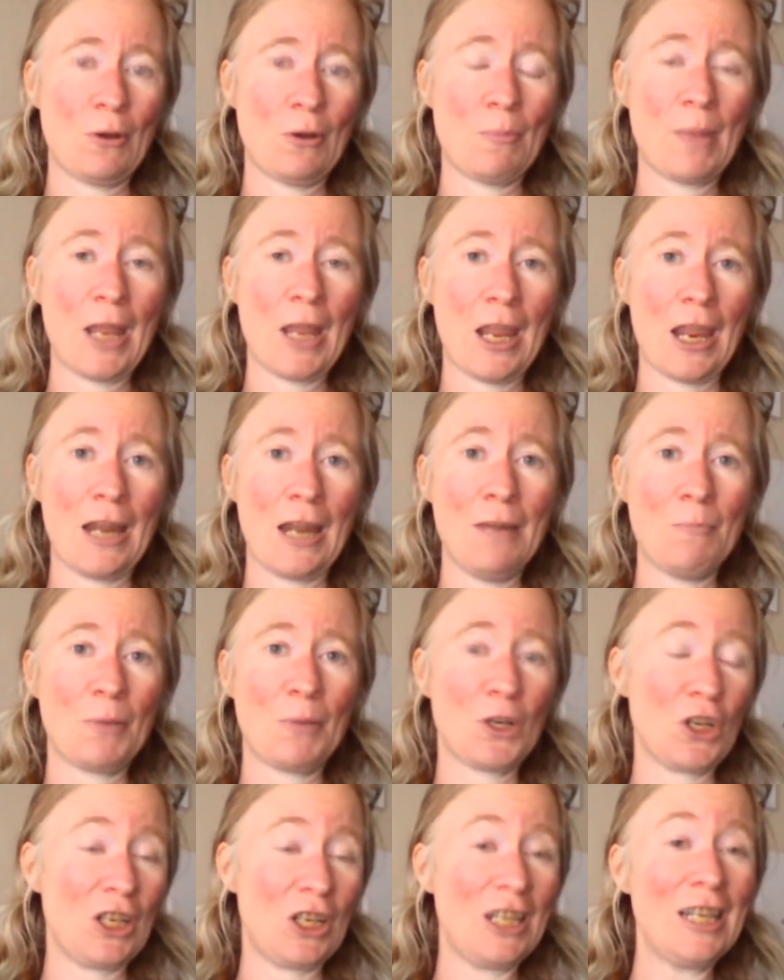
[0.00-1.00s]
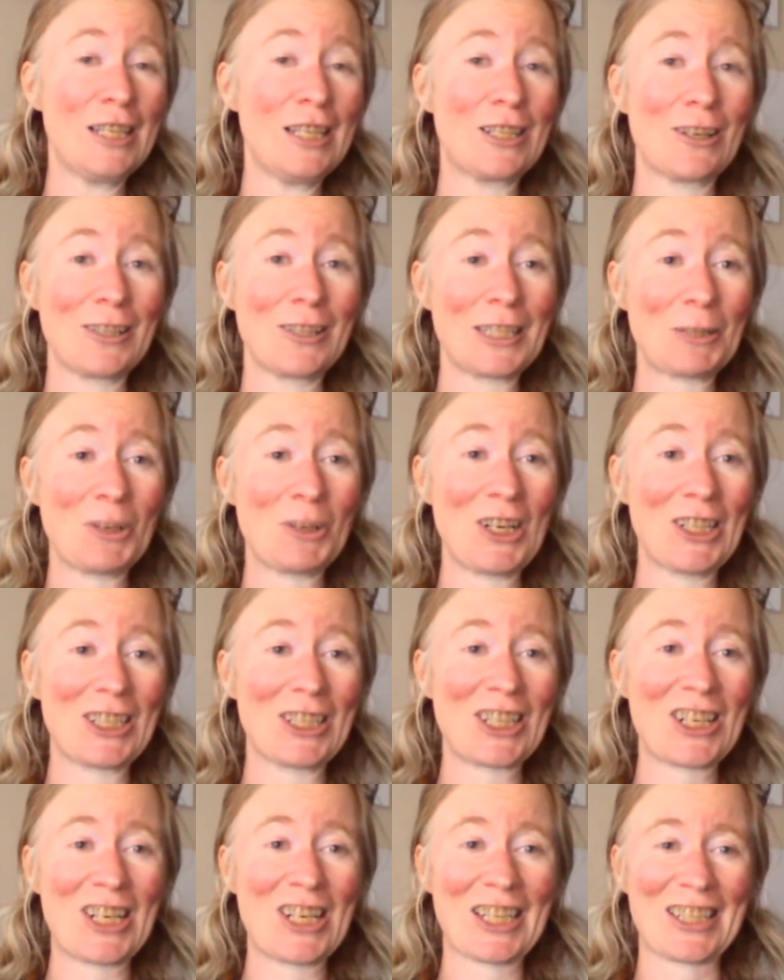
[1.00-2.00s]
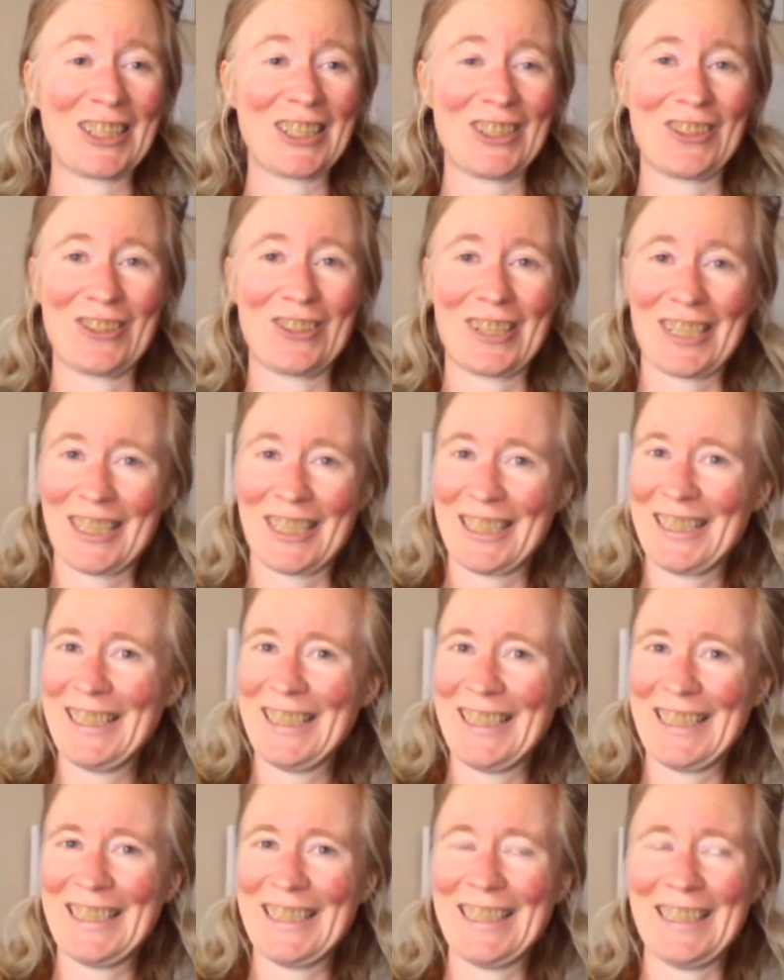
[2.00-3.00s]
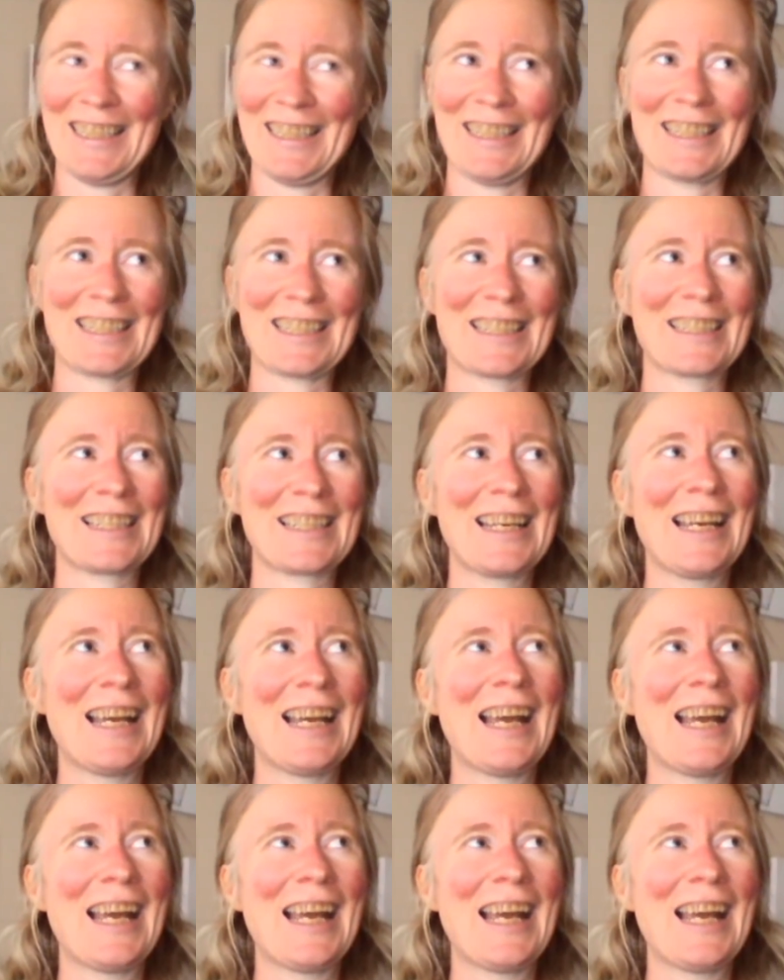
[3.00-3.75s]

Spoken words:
man, but he's not the one diagnosed, she is.